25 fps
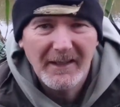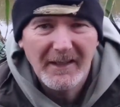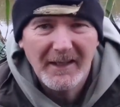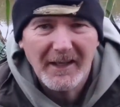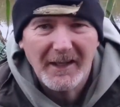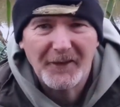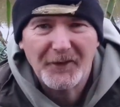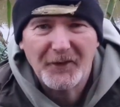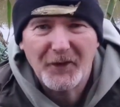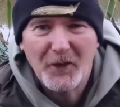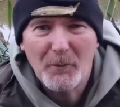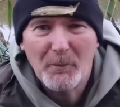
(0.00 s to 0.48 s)

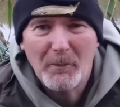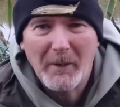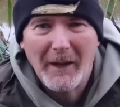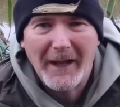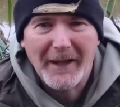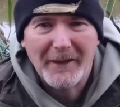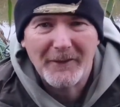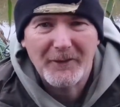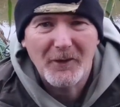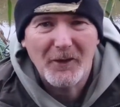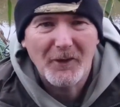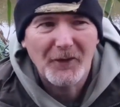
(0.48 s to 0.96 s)
and 2
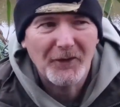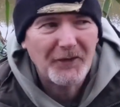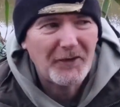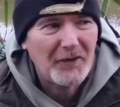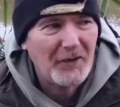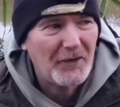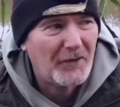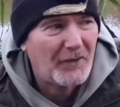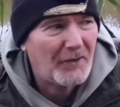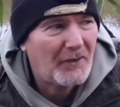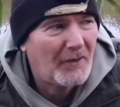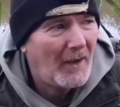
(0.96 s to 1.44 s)

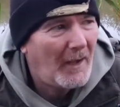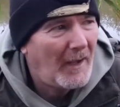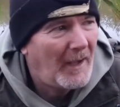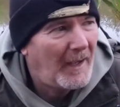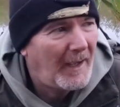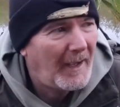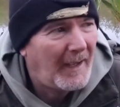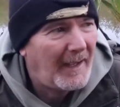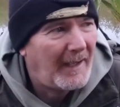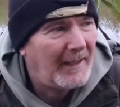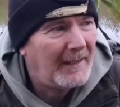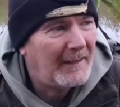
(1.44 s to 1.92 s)
paternostered,
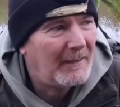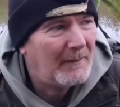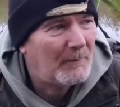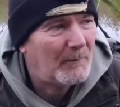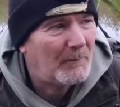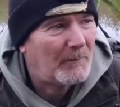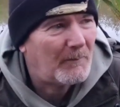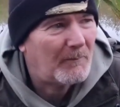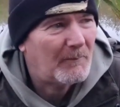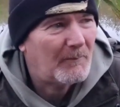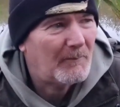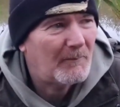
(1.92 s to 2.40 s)

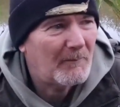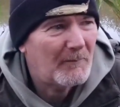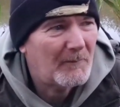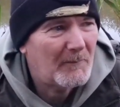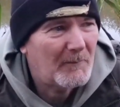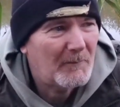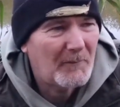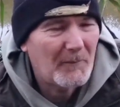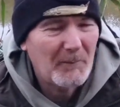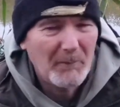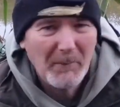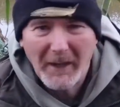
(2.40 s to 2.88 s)
and
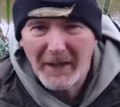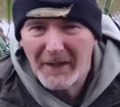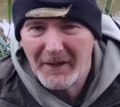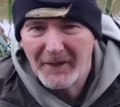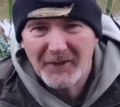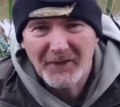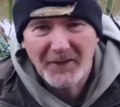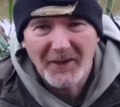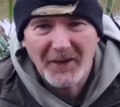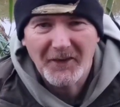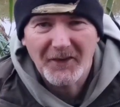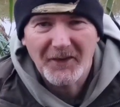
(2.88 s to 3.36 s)

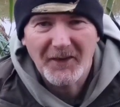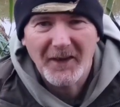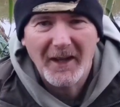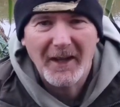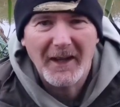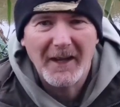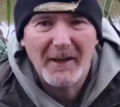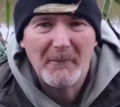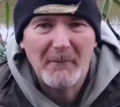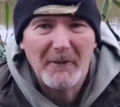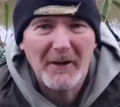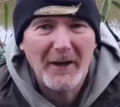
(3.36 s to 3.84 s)
baits are the
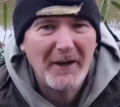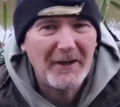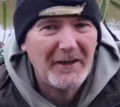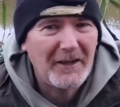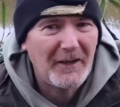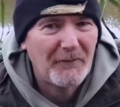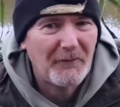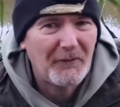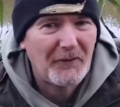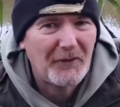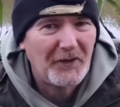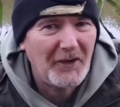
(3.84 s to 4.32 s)
same. The only
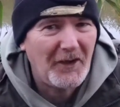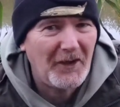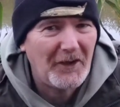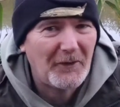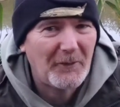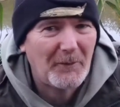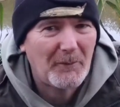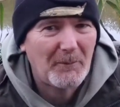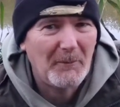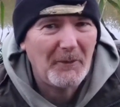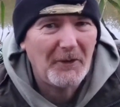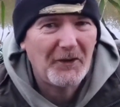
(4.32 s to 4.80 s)
difference
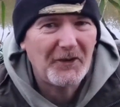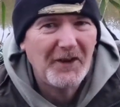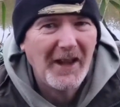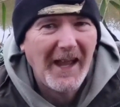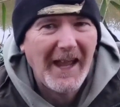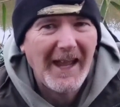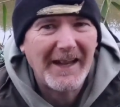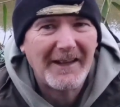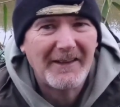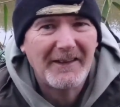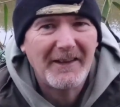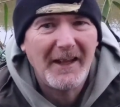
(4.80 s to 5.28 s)
is with
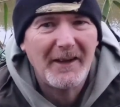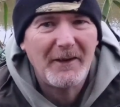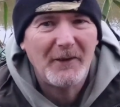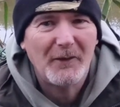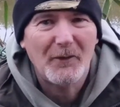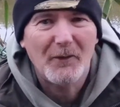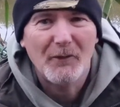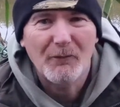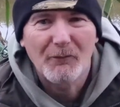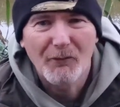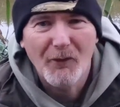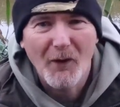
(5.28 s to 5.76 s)
static dead
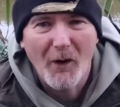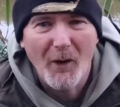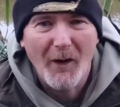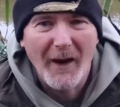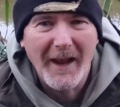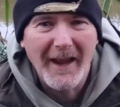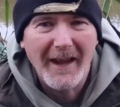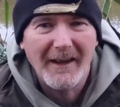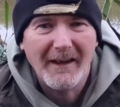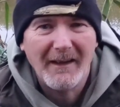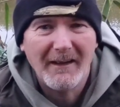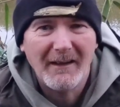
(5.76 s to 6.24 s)
on the
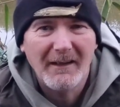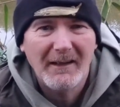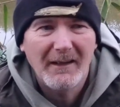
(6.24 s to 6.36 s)
right,